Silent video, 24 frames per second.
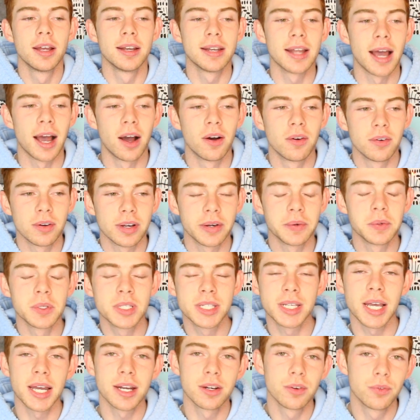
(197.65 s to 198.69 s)
Now, it
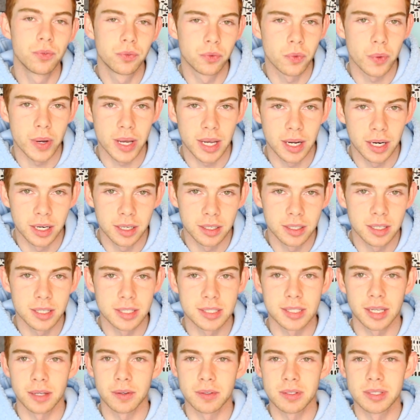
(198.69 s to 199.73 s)
was kind of weird
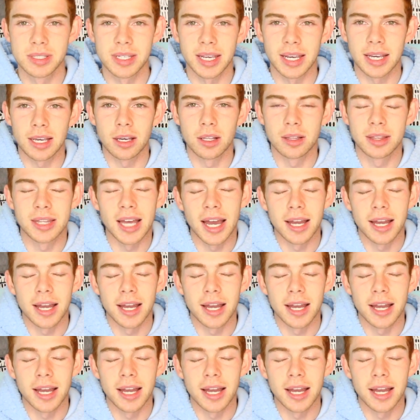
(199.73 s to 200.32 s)
because I was like,